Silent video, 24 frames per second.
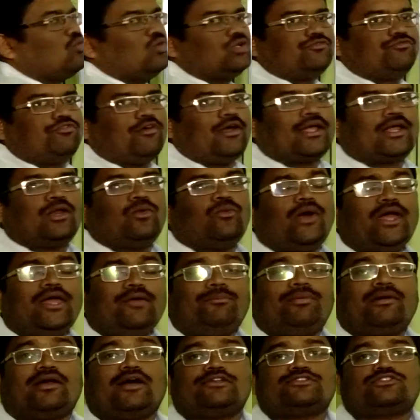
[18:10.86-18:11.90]
growth follicle. Why?
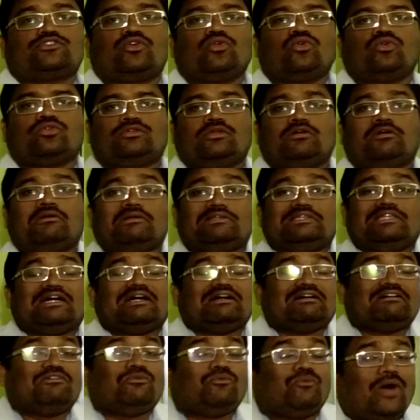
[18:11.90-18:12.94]
Because growth.
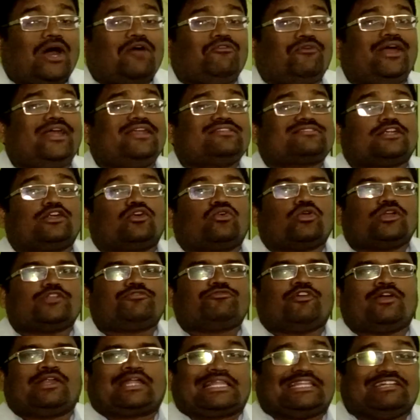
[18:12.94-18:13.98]
Why it's called
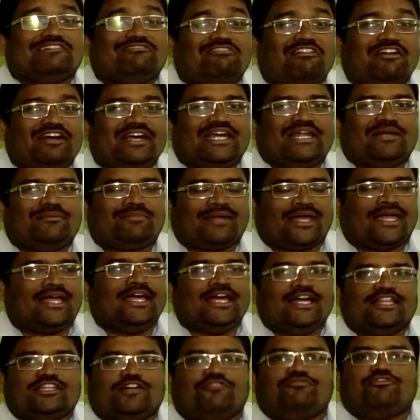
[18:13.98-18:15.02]
growth follicle? The word it implies.
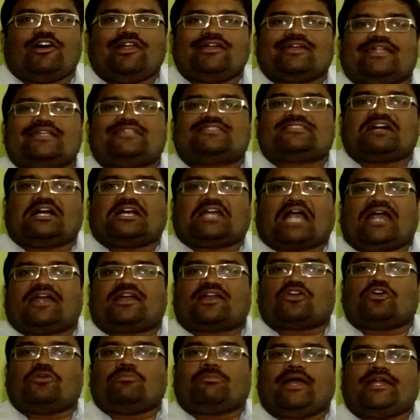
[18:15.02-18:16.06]
The follicle start
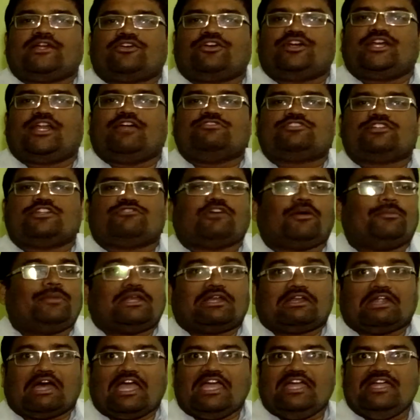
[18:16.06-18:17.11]
undergo mitotic division,
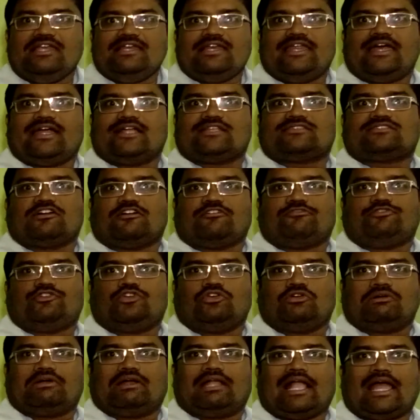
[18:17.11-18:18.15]
forming 9 layers of
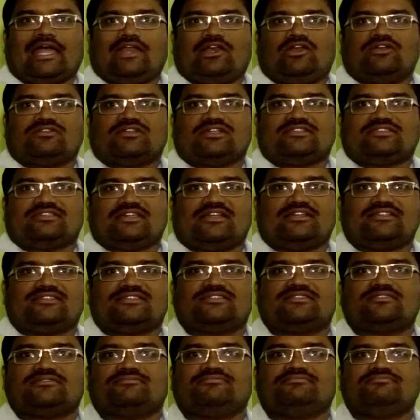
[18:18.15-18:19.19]
granular
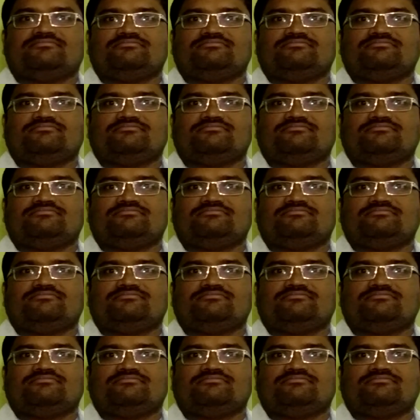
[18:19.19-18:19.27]
cells.